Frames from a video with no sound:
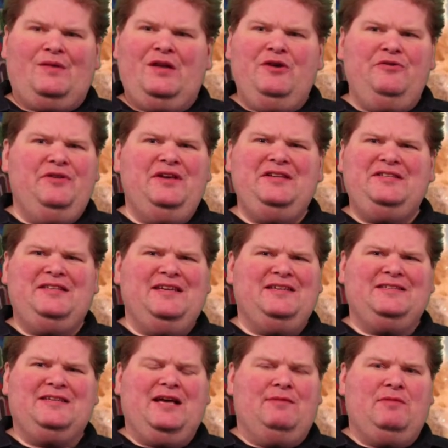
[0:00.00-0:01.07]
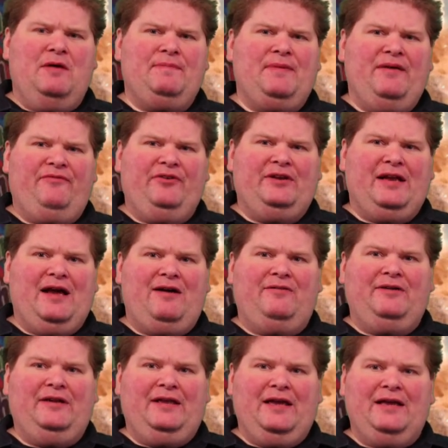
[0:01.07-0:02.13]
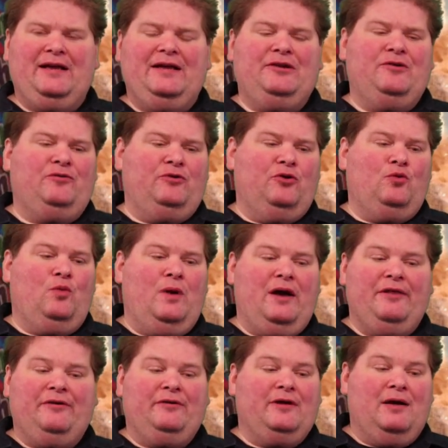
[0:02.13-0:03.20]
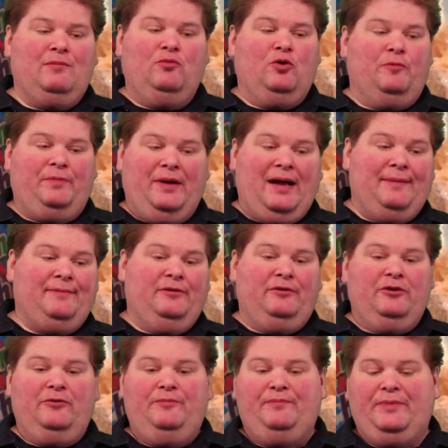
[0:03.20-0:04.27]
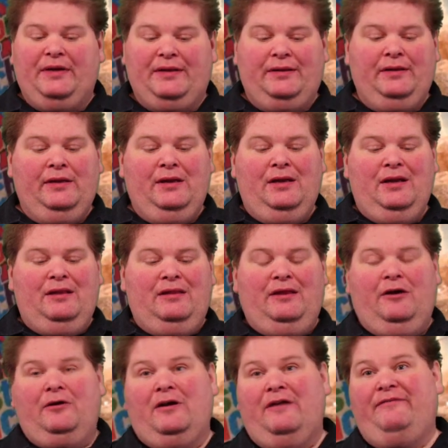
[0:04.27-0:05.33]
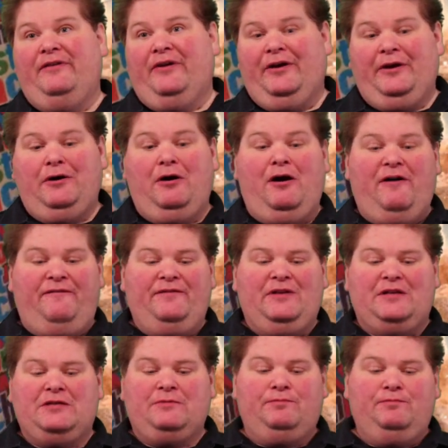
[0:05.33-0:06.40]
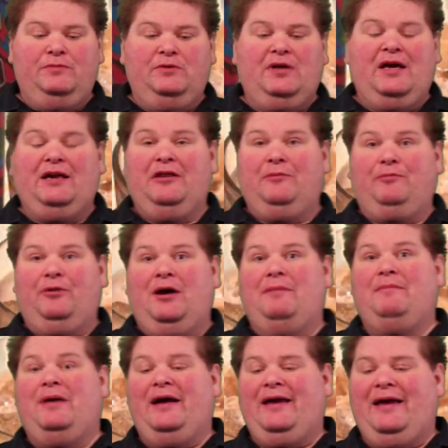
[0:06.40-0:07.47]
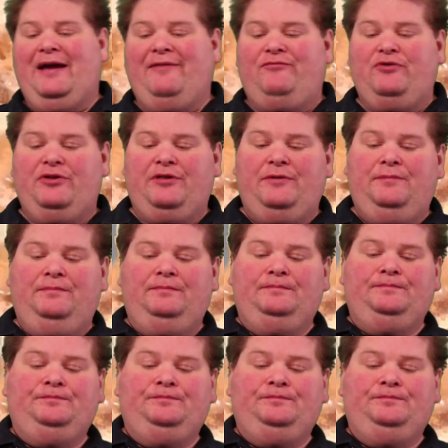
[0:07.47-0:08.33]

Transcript: You know, these things come up every now and again. I don't know why they're not more popular, but they are not very coffee is kind of the problem I have with them.